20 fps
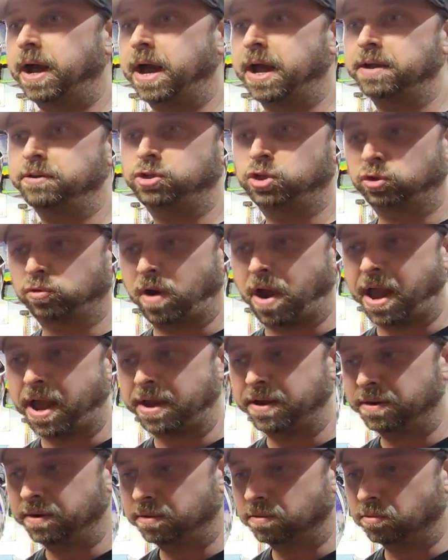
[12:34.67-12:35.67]
I
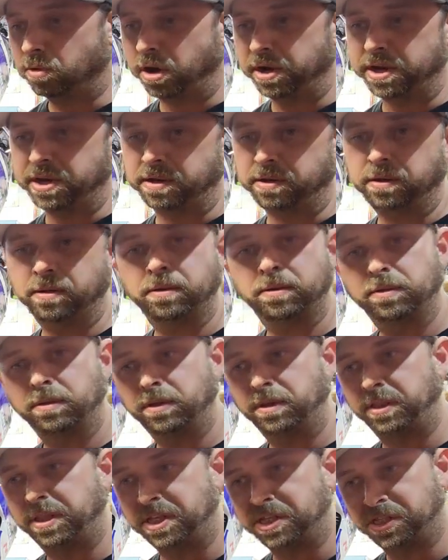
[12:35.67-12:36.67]
tried running
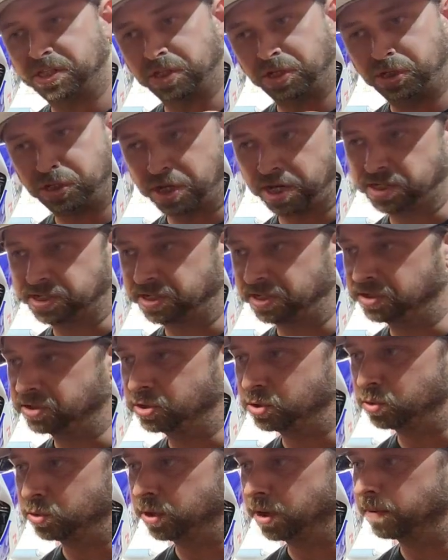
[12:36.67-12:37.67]
the suggested
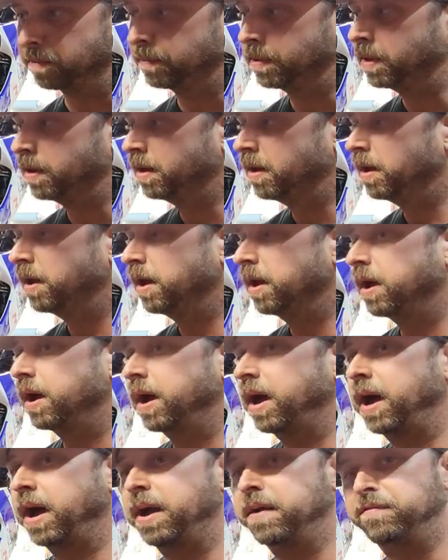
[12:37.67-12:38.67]
tune-up.
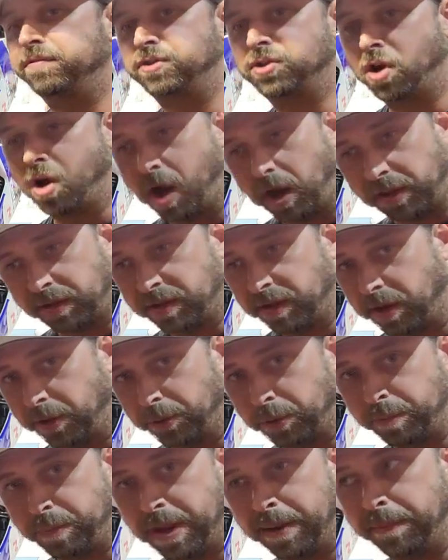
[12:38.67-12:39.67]
I've talked to
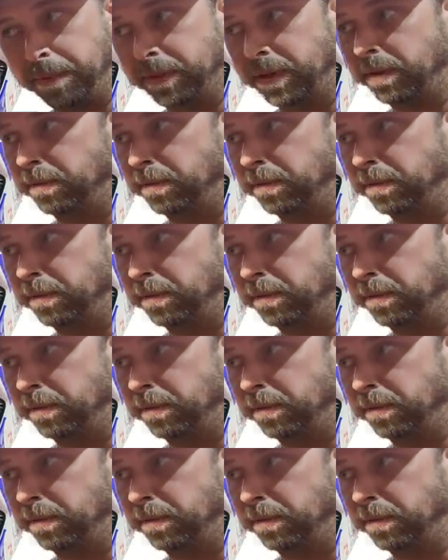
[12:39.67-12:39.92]
other people